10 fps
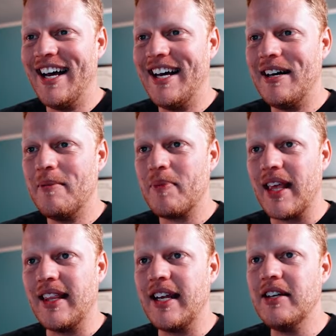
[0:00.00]

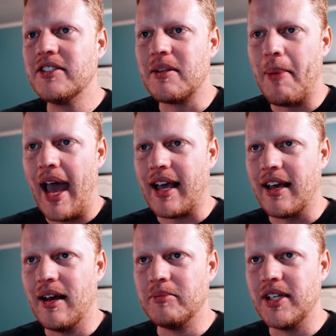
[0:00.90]
And then here's the pack
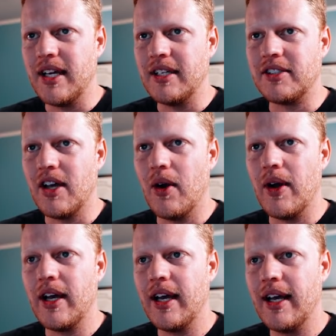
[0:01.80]
it comes in, and
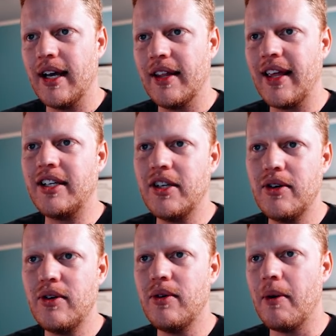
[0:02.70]
so they
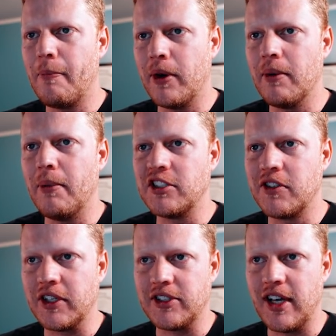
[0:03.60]
do put a
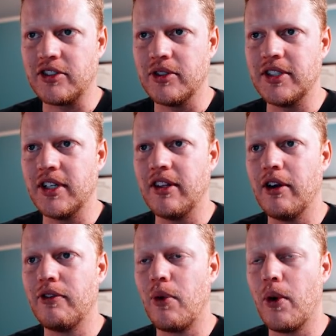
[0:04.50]
bunch of accessories in
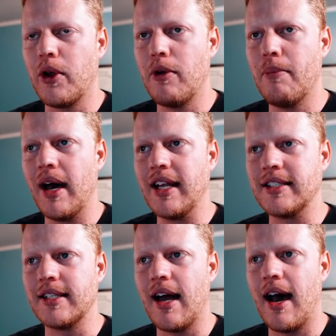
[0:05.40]
there for you, but
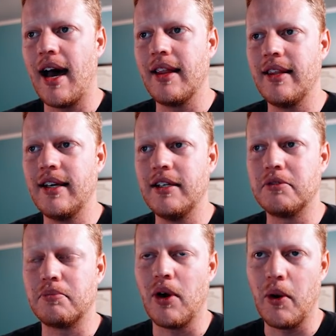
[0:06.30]
it's not
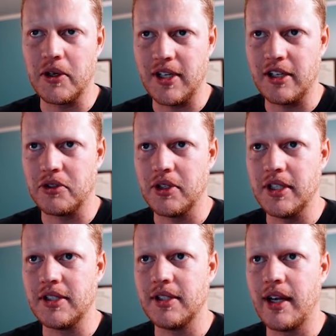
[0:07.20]
these pro
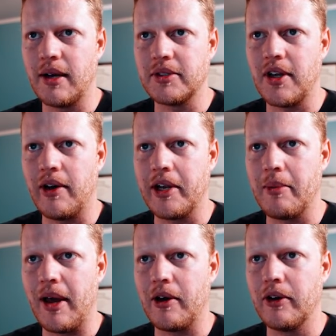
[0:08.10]
accessories that I was talking
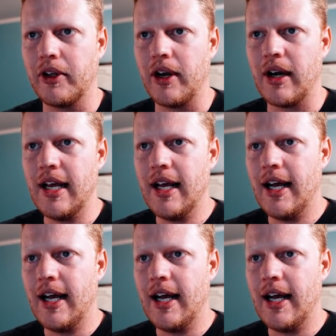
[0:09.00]
about earlier.